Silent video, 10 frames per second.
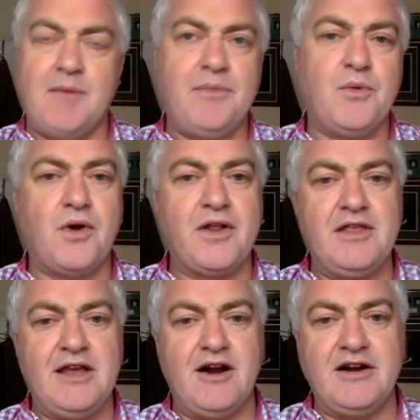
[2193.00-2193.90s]
One of
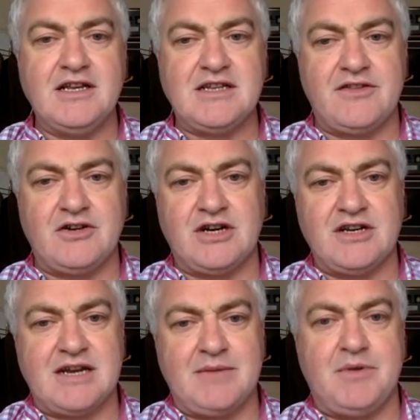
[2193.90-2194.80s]
the areas that they're trying to
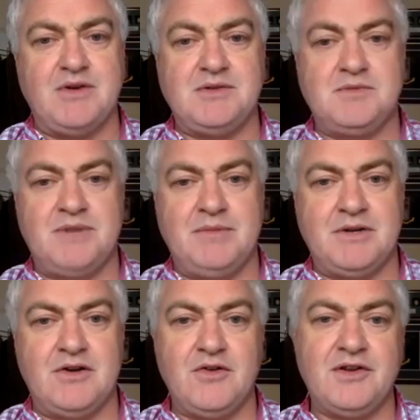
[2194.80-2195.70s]
signpost people
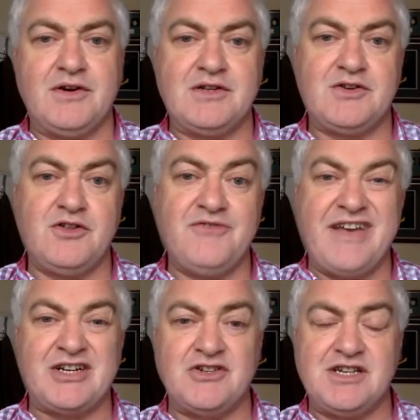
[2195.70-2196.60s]
to go through is through the
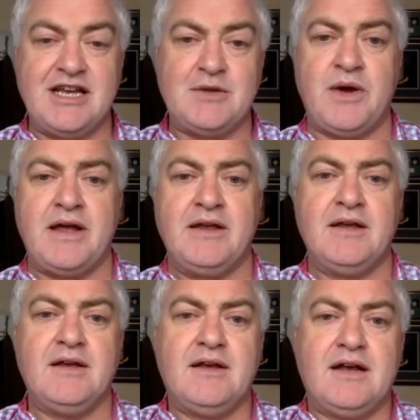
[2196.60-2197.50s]
Veterans Gateway.
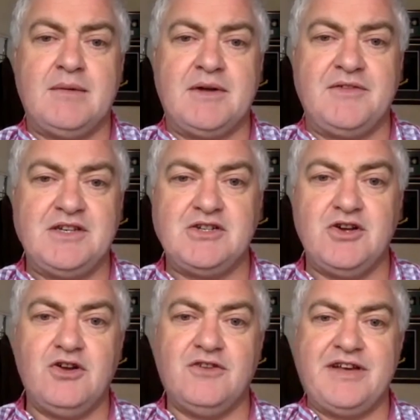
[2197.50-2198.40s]
And if you just
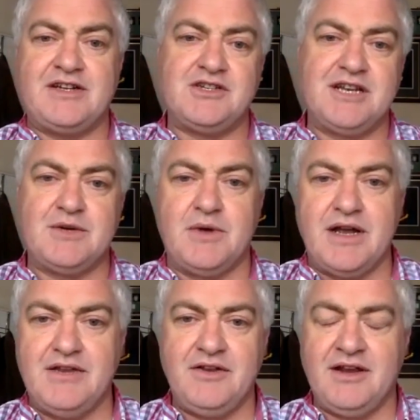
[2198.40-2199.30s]
Google Veterans Gateway,
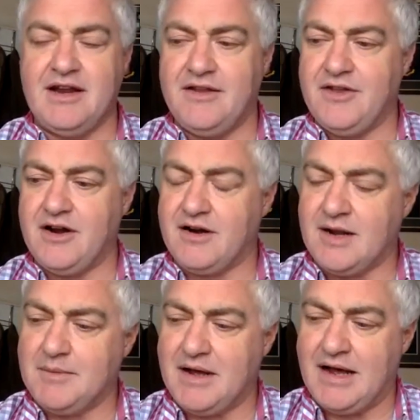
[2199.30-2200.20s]
you can get in there.
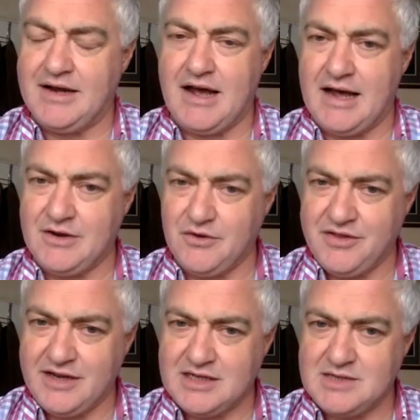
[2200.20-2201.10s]
I don't
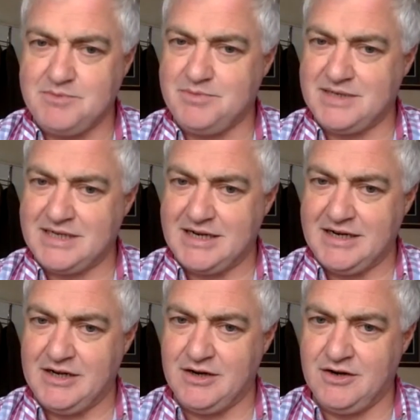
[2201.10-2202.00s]
think it's
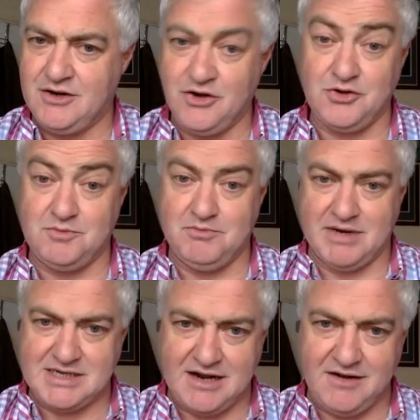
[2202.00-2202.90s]
particularly good
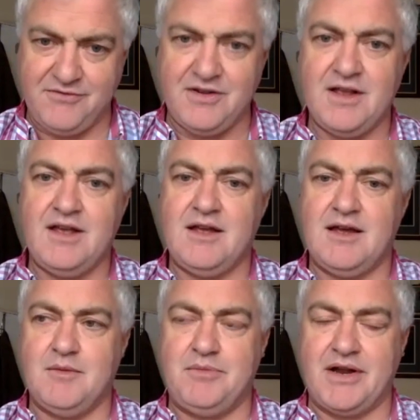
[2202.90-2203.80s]
myself,
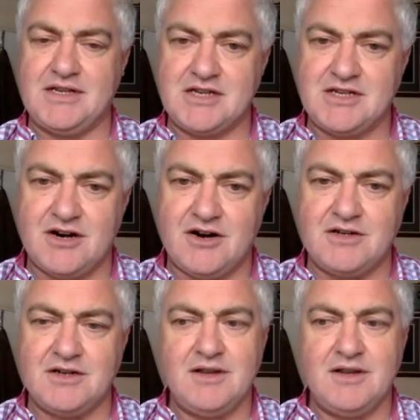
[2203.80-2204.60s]
but it's a start.